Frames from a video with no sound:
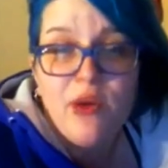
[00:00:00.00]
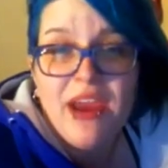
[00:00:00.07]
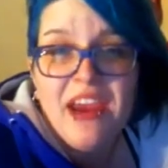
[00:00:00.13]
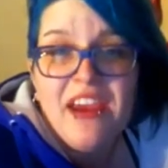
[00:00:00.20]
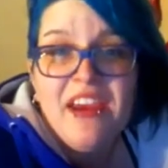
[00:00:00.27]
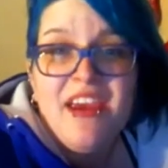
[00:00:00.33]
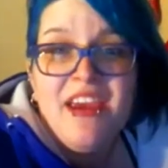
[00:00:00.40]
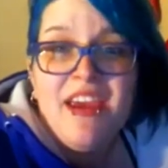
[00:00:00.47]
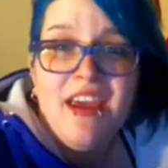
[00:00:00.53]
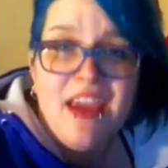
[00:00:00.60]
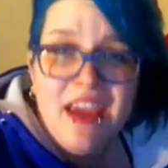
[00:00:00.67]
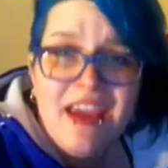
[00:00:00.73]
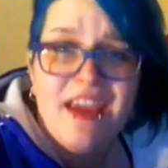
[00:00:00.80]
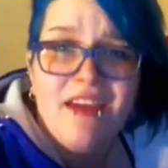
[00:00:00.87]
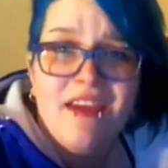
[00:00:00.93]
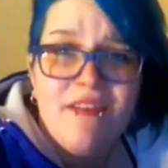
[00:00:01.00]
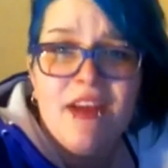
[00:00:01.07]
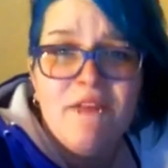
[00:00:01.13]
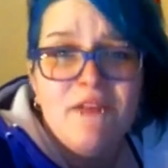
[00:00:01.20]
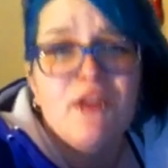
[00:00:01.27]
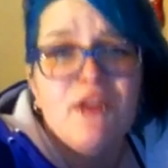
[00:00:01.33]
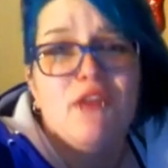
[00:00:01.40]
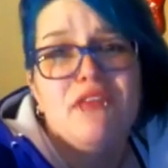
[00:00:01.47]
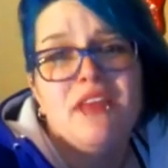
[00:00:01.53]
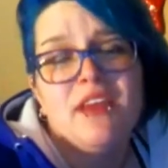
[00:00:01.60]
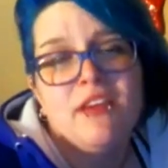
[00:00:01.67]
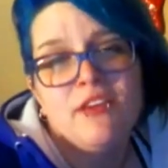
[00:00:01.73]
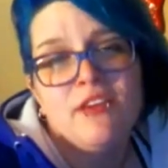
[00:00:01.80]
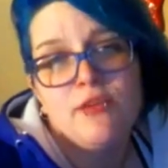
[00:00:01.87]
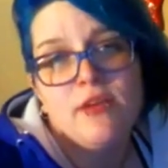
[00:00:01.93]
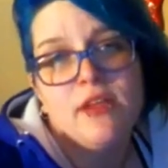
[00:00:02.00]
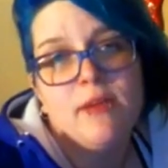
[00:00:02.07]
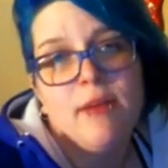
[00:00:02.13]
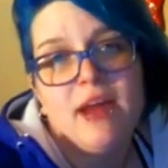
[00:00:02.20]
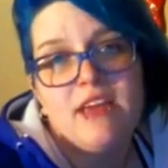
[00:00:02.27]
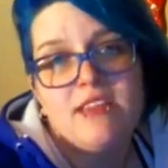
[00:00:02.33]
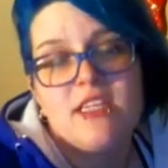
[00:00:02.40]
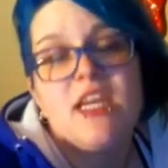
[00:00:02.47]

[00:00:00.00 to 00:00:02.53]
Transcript: Even if you don't think you're doing the best,